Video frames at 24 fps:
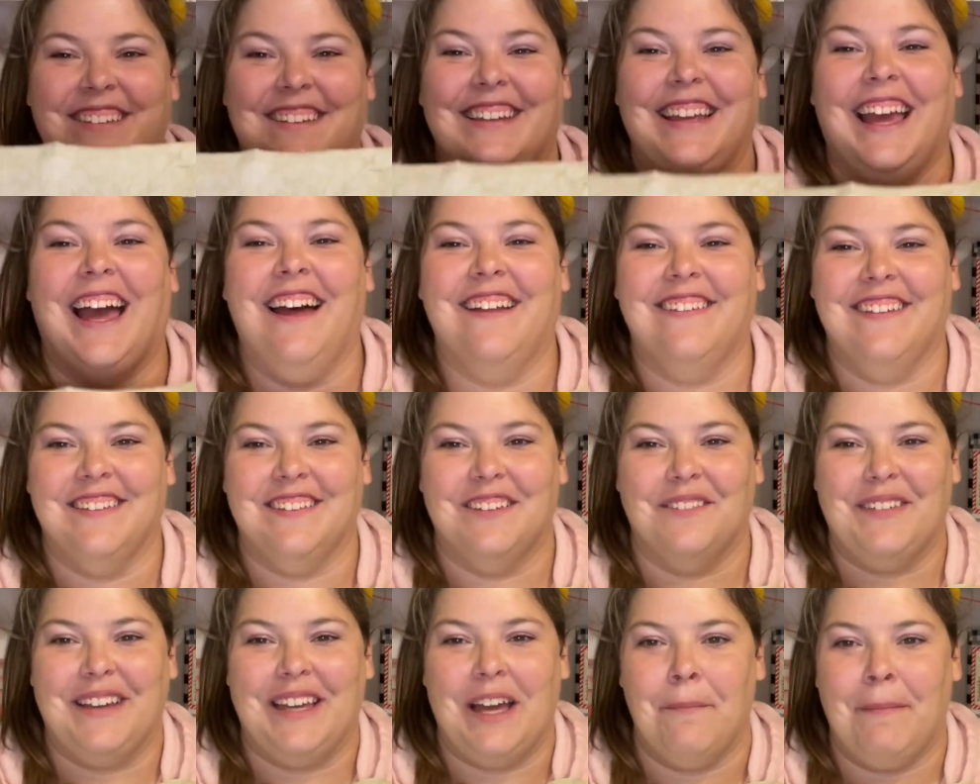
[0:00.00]
yeah, this will
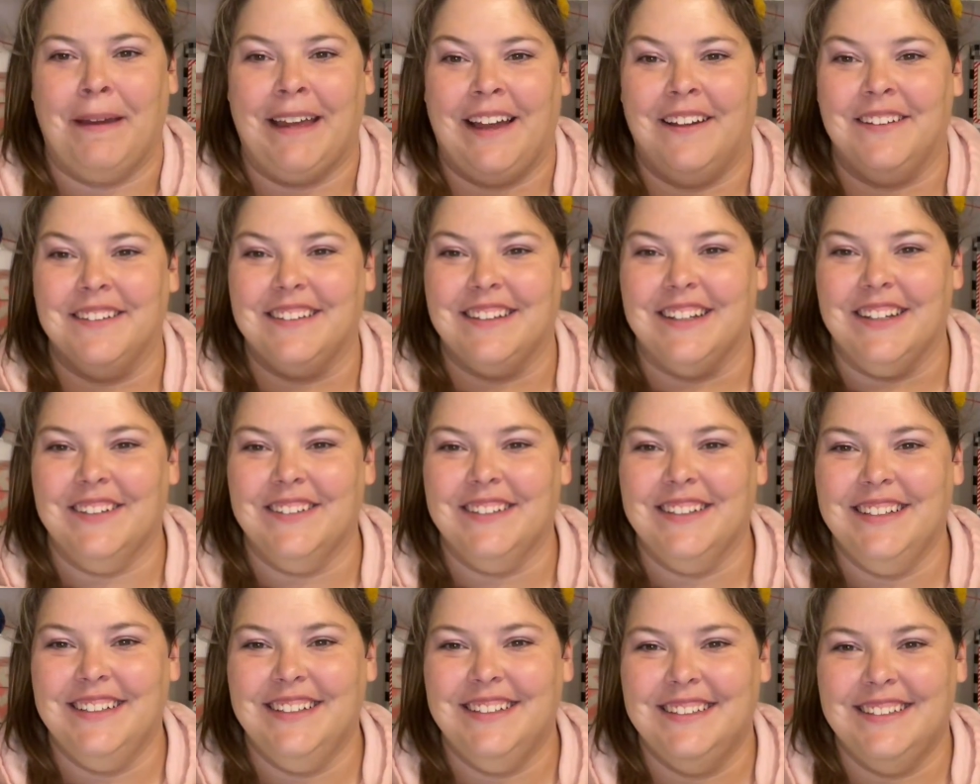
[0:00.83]
be coming out soon.
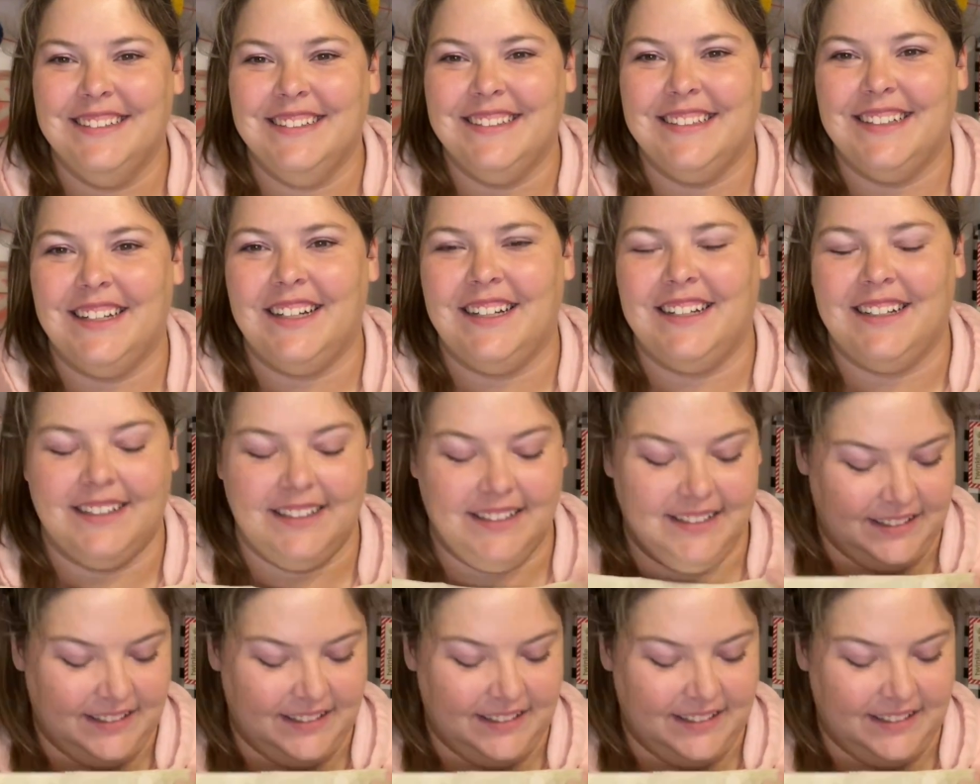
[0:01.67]
Oh.